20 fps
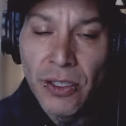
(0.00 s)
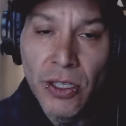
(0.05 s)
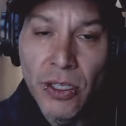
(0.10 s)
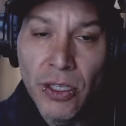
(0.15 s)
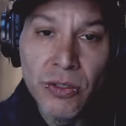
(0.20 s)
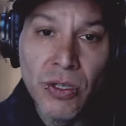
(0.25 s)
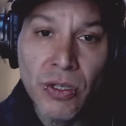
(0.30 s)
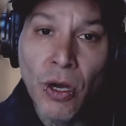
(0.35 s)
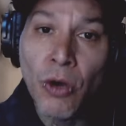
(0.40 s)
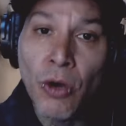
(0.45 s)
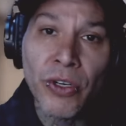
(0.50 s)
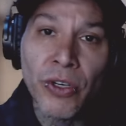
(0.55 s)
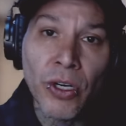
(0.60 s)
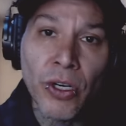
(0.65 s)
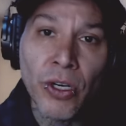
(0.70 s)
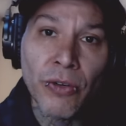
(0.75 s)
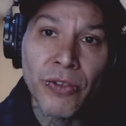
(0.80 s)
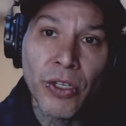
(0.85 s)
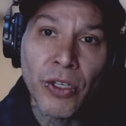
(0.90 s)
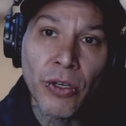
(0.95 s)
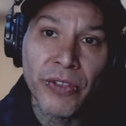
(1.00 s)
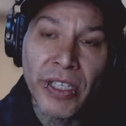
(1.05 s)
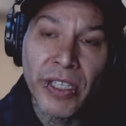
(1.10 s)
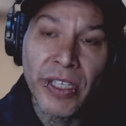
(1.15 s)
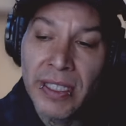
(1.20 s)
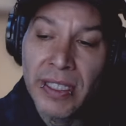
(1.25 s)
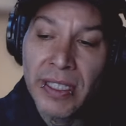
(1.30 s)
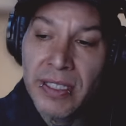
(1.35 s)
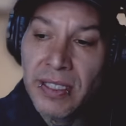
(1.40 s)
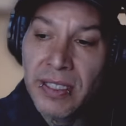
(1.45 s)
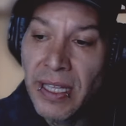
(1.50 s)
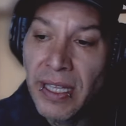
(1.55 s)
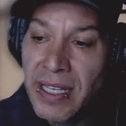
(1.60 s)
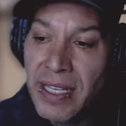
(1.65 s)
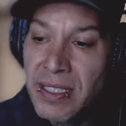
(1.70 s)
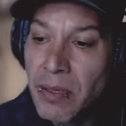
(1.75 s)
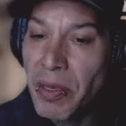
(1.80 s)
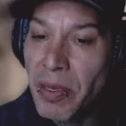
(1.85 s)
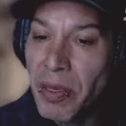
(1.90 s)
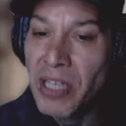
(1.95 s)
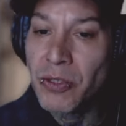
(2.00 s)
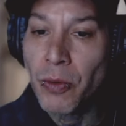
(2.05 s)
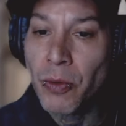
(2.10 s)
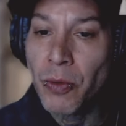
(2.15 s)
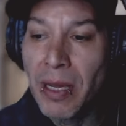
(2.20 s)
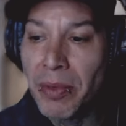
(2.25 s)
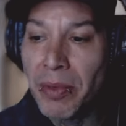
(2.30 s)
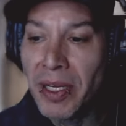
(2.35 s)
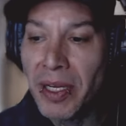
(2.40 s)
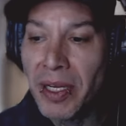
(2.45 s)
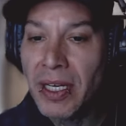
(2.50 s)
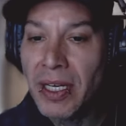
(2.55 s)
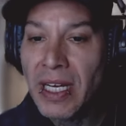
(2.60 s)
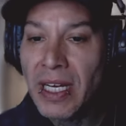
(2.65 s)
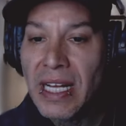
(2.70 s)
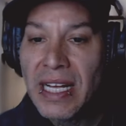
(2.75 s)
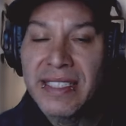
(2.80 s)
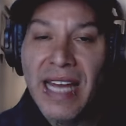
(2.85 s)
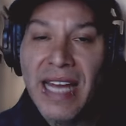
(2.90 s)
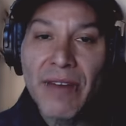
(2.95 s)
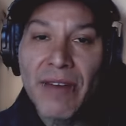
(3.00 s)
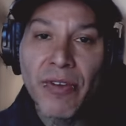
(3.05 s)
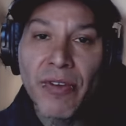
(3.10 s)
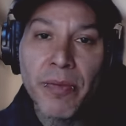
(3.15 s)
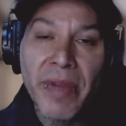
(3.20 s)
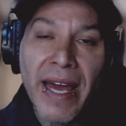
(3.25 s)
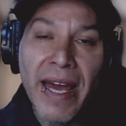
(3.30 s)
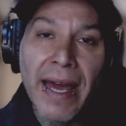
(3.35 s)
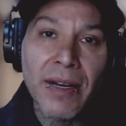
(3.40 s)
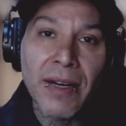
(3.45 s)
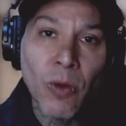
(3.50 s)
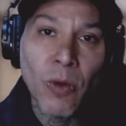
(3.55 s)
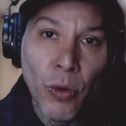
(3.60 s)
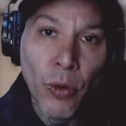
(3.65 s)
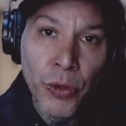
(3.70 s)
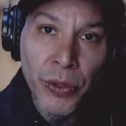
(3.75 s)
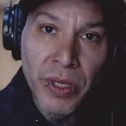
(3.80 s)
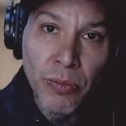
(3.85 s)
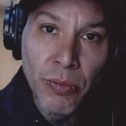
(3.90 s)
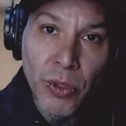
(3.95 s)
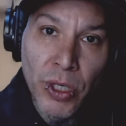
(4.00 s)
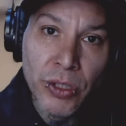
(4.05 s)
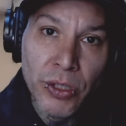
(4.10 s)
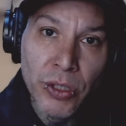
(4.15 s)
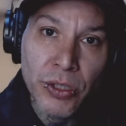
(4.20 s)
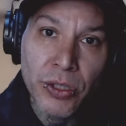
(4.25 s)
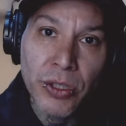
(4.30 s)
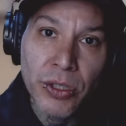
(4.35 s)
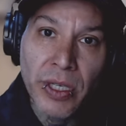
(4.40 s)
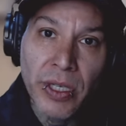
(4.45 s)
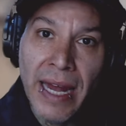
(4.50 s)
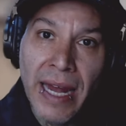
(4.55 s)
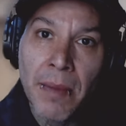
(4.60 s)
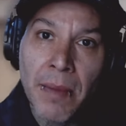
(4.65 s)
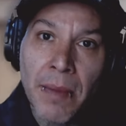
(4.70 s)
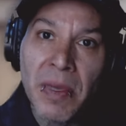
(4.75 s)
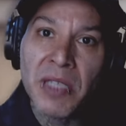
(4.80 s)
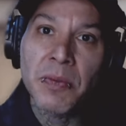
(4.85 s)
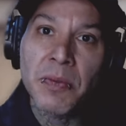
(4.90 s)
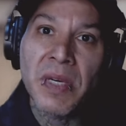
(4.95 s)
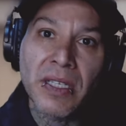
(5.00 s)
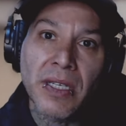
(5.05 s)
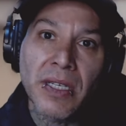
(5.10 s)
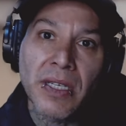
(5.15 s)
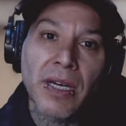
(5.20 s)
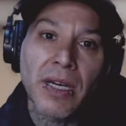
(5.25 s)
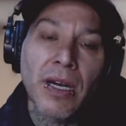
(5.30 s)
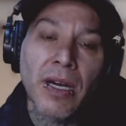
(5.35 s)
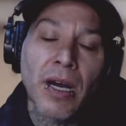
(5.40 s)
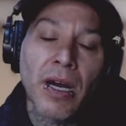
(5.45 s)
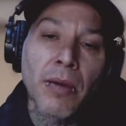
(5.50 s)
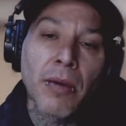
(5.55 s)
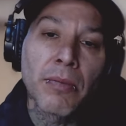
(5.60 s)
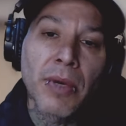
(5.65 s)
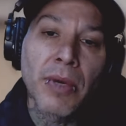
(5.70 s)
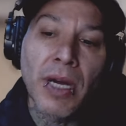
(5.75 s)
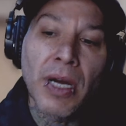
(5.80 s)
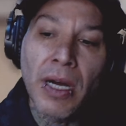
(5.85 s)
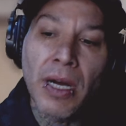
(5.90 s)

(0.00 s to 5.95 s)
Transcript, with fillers: to those over and over and over endlessly. That's the best way. But aside from that, ordering merch at mxpx.com.